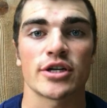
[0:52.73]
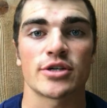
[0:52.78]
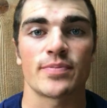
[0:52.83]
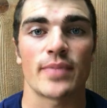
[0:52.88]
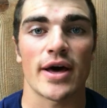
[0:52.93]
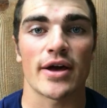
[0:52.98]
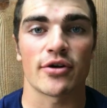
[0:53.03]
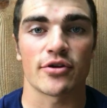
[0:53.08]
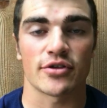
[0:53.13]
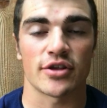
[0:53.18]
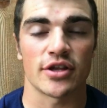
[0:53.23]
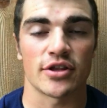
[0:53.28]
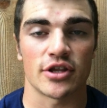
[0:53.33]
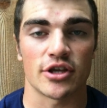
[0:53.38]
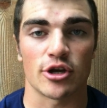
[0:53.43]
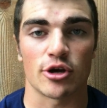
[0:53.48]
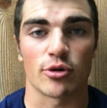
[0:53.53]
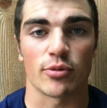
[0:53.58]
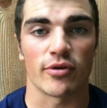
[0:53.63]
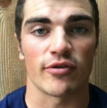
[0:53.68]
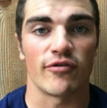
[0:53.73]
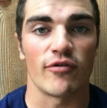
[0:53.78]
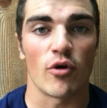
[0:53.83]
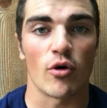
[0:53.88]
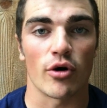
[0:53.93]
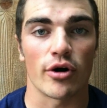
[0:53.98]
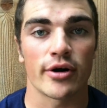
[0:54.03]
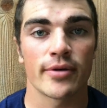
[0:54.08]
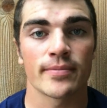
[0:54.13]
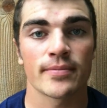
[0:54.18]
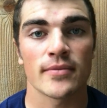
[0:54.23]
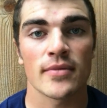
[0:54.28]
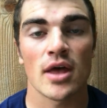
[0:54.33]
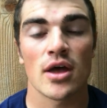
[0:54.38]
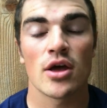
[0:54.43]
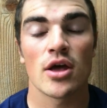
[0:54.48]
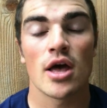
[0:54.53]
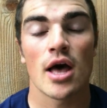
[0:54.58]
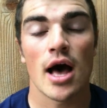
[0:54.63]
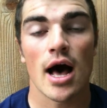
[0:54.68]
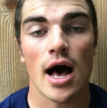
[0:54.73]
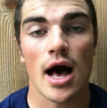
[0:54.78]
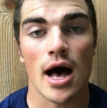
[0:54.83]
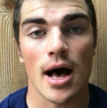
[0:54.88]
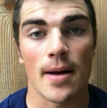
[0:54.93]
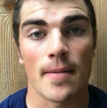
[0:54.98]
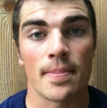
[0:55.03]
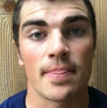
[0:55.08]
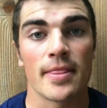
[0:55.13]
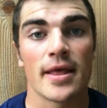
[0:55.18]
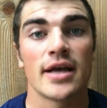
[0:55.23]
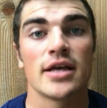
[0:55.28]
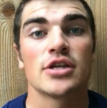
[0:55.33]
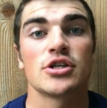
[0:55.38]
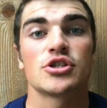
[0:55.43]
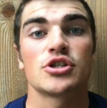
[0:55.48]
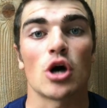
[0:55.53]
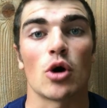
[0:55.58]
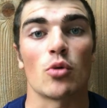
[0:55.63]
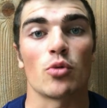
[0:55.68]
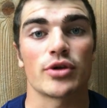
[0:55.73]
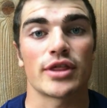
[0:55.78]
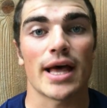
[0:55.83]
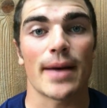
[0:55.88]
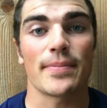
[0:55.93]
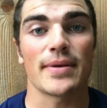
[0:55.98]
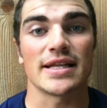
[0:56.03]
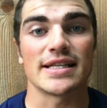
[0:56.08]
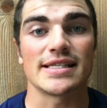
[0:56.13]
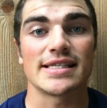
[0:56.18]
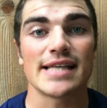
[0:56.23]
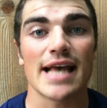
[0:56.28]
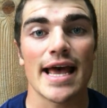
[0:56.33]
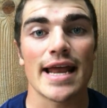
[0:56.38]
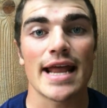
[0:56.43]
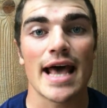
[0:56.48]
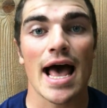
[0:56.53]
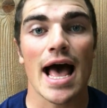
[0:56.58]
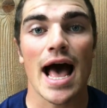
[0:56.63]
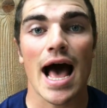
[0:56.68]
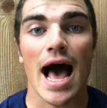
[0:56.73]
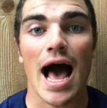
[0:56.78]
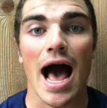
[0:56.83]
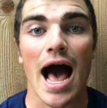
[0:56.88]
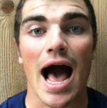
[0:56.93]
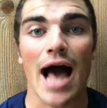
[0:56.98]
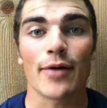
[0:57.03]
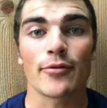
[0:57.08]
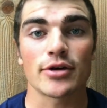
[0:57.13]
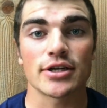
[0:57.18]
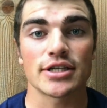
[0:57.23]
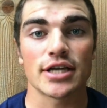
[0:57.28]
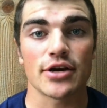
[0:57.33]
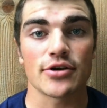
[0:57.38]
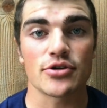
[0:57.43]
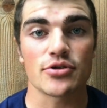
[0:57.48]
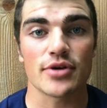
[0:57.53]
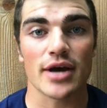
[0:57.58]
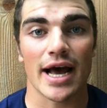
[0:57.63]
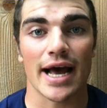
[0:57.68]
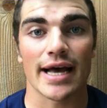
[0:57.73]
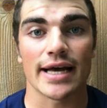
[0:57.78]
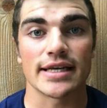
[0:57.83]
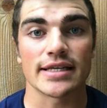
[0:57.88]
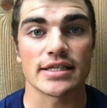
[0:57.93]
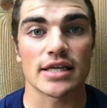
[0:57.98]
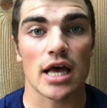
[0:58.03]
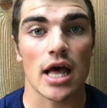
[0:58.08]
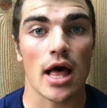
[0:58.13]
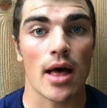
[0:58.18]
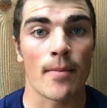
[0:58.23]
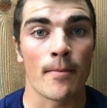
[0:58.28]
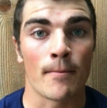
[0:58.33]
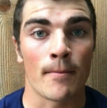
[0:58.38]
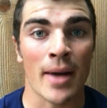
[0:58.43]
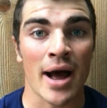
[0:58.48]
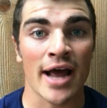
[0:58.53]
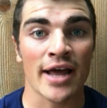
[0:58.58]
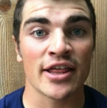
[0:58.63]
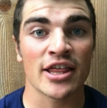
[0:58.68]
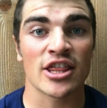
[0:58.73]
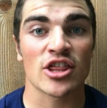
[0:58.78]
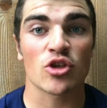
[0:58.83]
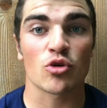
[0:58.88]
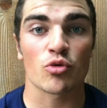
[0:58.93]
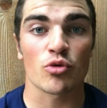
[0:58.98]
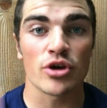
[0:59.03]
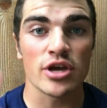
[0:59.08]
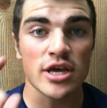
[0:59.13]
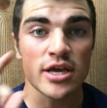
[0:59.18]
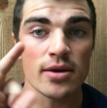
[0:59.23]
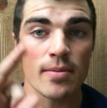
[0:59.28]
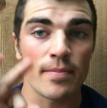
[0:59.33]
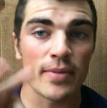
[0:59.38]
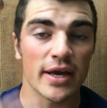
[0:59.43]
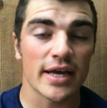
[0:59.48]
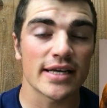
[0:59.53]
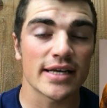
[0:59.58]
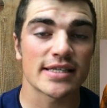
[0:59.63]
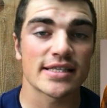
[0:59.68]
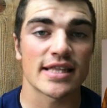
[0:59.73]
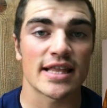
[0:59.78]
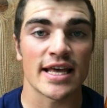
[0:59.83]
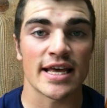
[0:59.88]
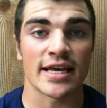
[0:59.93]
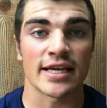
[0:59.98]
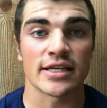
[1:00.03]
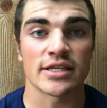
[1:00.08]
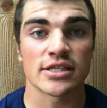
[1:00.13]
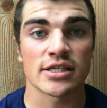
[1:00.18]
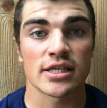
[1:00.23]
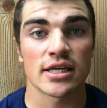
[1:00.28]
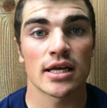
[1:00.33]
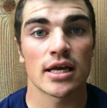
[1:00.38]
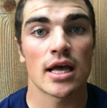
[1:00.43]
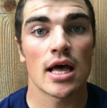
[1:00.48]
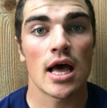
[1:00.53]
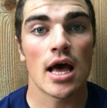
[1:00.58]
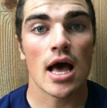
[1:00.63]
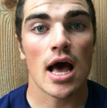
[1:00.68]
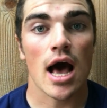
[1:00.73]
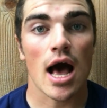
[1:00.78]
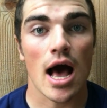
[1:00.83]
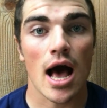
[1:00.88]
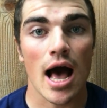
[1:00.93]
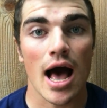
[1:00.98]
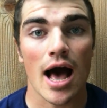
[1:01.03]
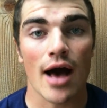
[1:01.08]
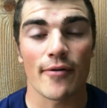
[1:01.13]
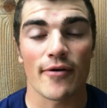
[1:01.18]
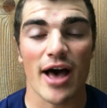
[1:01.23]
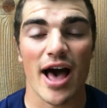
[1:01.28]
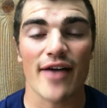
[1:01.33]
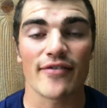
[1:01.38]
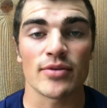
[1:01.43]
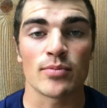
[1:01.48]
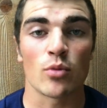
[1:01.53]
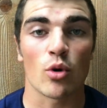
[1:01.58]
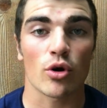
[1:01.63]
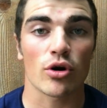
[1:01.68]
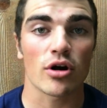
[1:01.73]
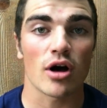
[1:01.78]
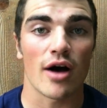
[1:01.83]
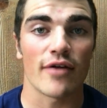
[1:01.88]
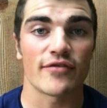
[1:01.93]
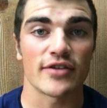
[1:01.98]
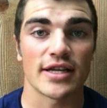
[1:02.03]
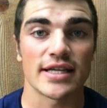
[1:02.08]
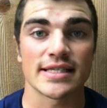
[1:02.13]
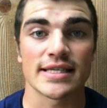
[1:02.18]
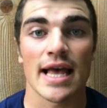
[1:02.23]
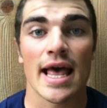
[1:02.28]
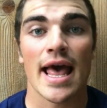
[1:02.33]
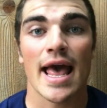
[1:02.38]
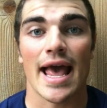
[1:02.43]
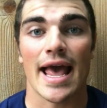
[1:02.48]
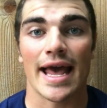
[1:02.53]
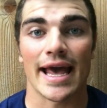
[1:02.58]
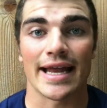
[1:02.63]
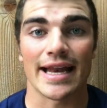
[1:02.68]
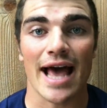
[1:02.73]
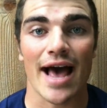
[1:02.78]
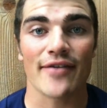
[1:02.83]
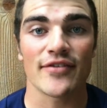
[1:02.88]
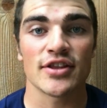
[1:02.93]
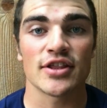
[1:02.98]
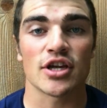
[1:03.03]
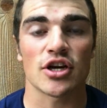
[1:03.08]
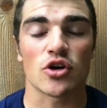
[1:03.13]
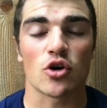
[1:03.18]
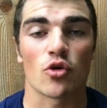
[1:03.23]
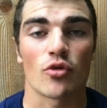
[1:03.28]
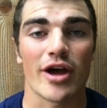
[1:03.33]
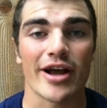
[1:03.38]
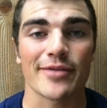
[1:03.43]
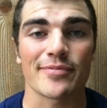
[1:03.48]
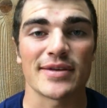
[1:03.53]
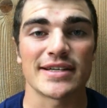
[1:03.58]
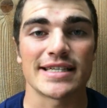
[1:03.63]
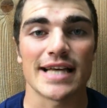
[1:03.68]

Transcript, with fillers: much better than the year before. Um, so with that being said, I wanna tell you guys my three biggest things of having more confidence and having the correct